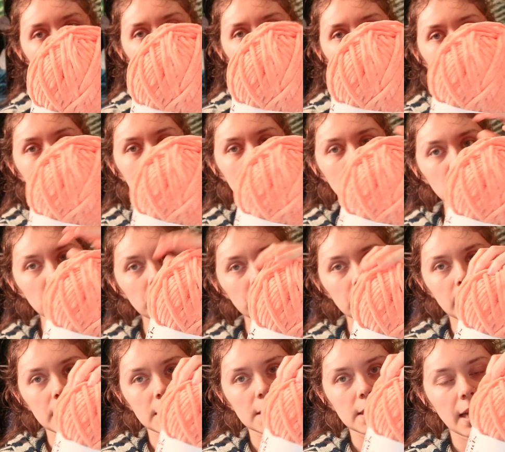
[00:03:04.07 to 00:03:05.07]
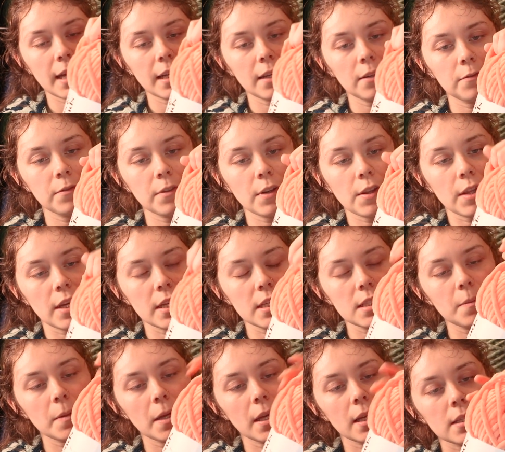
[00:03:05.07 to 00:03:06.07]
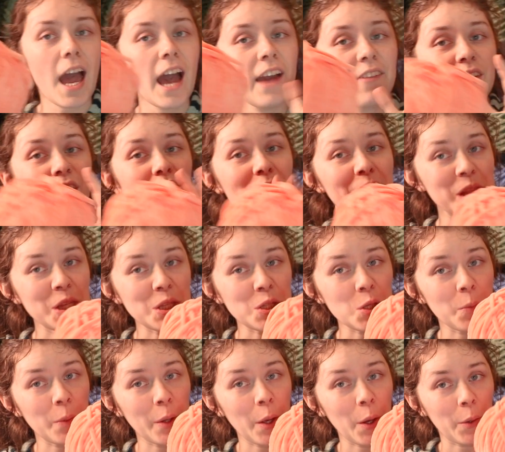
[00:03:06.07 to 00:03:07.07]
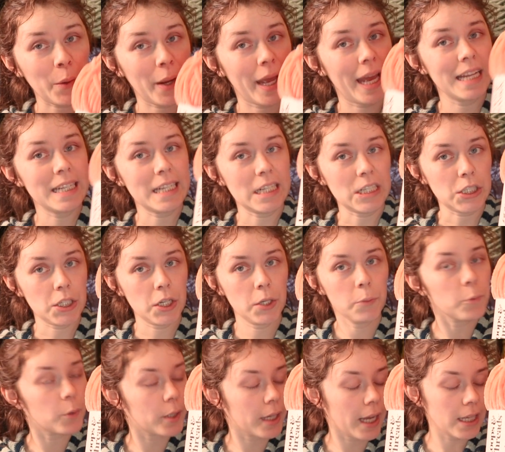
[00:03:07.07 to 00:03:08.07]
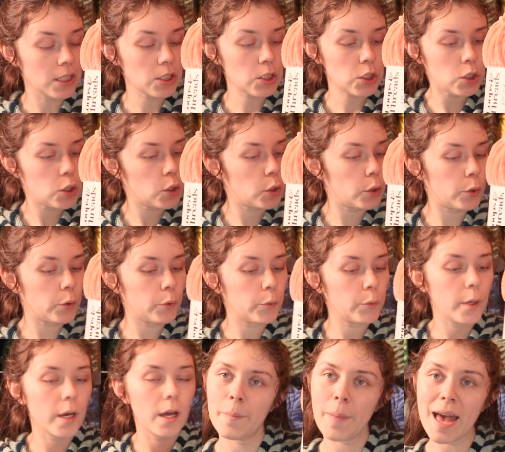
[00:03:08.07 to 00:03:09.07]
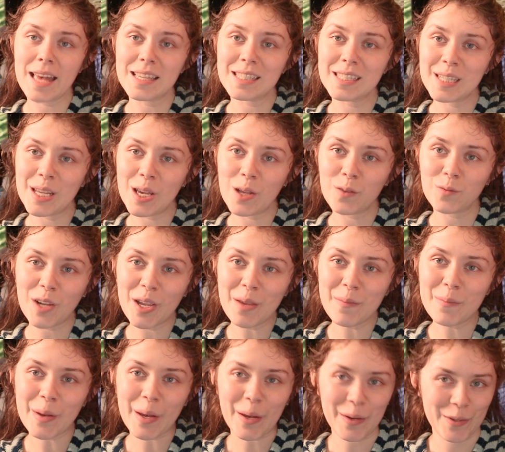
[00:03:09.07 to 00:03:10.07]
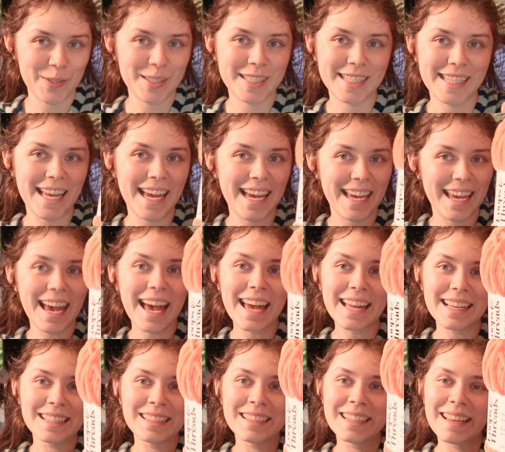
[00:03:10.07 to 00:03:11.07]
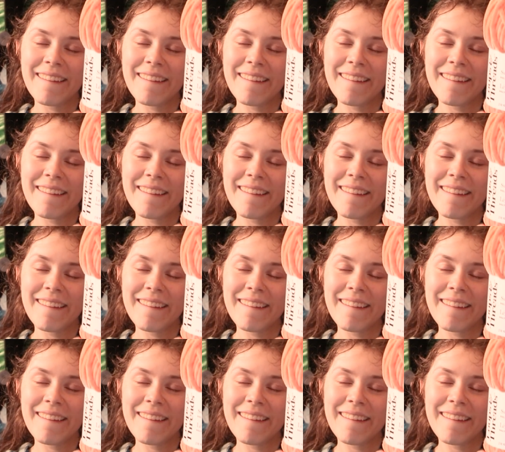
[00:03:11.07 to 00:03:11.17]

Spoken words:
I'm super excited for this because I feel like this will be a great addition when I do pastel rainbows again.